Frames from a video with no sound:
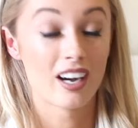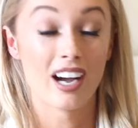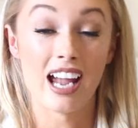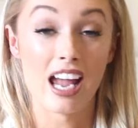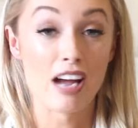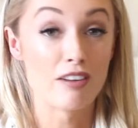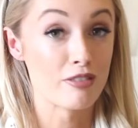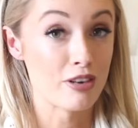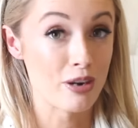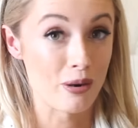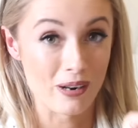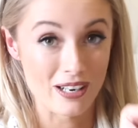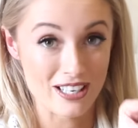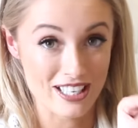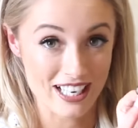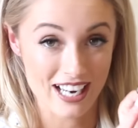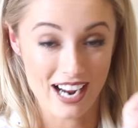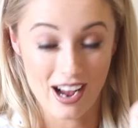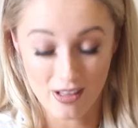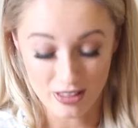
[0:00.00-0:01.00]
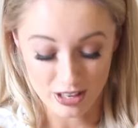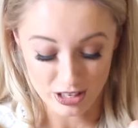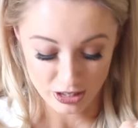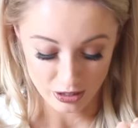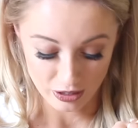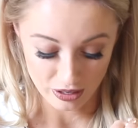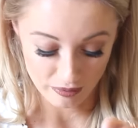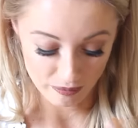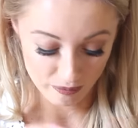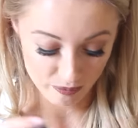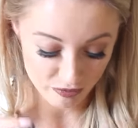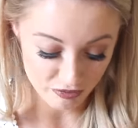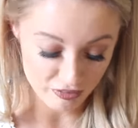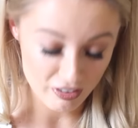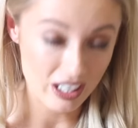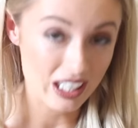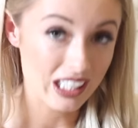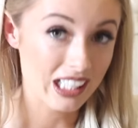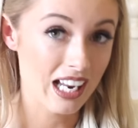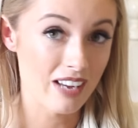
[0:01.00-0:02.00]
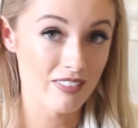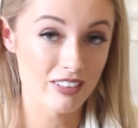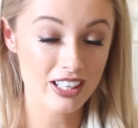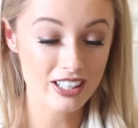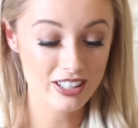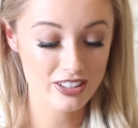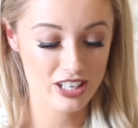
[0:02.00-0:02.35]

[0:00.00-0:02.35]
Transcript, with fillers: I have no idea how they do it. Very clever